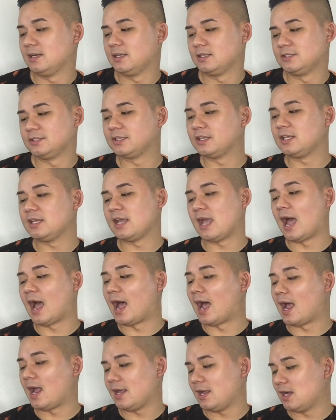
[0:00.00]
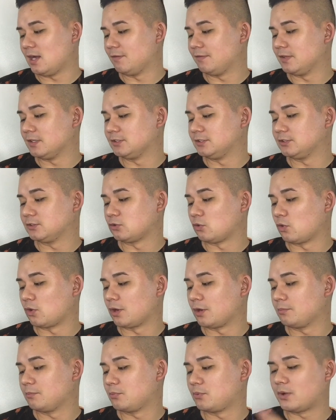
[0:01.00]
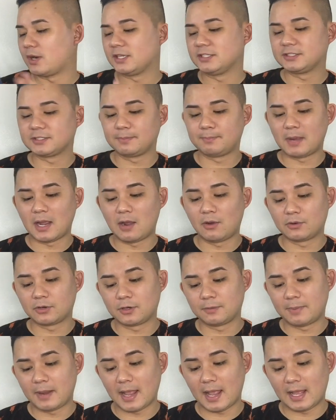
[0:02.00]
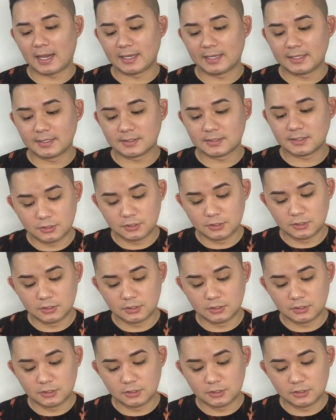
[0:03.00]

It's the Eye of the Storm Pressed Powder Palette.